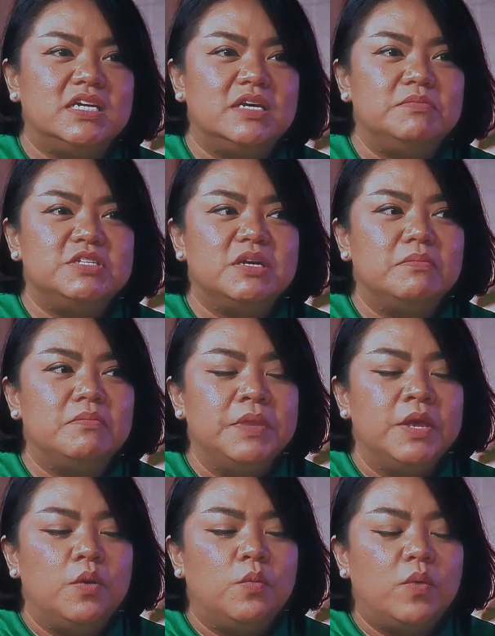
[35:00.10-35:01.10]
king. Macam
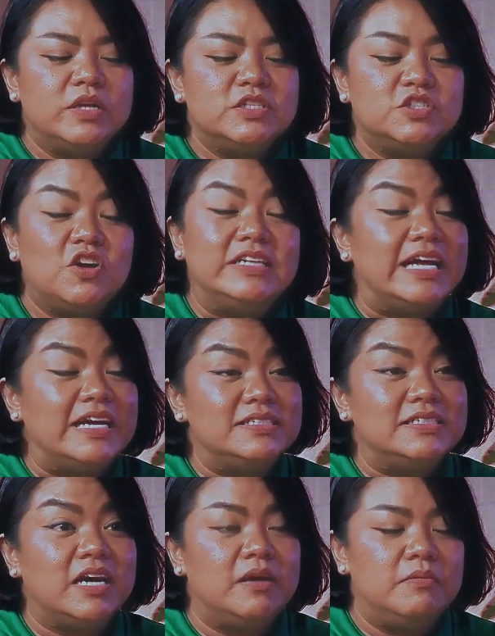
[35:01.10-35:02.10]
one song
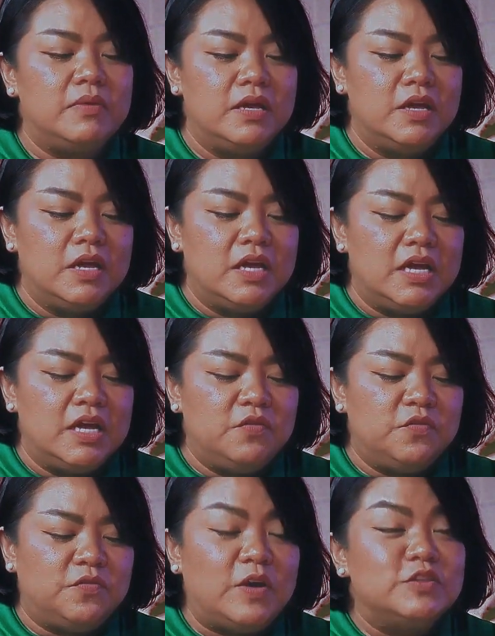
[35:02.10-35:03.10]
last time,
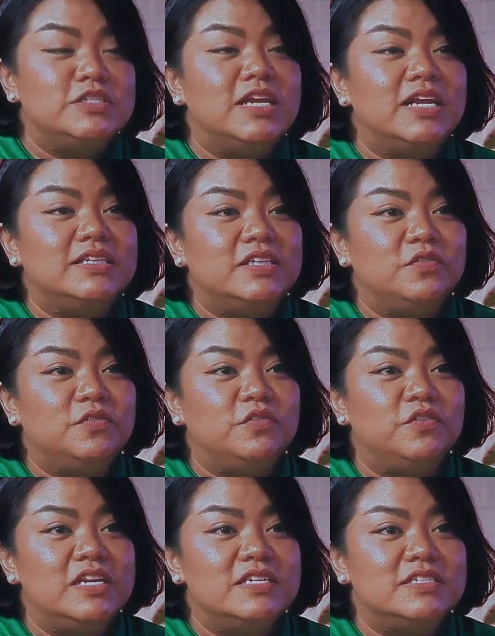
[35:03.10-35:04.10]
if Fauzia Latif
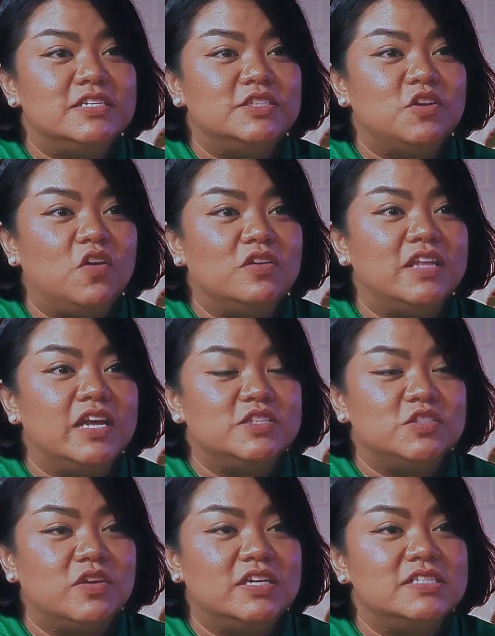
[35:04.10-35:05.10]
released a song,
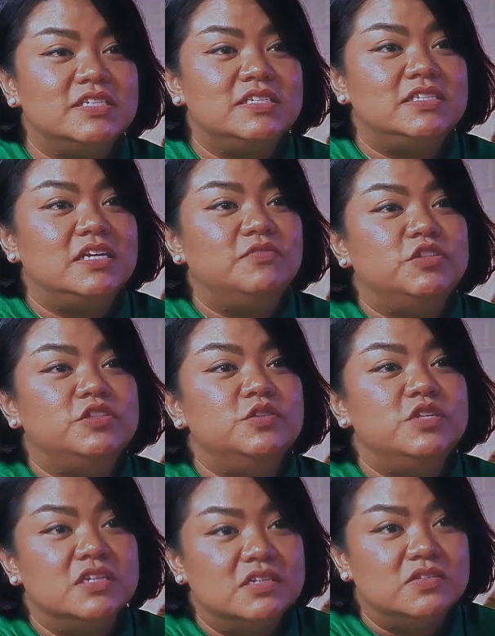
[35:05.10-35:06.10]
that song can sustain for 2
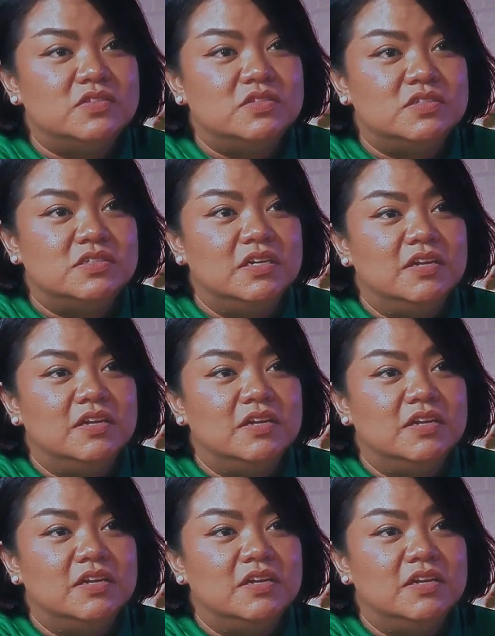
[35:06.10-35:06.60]
years.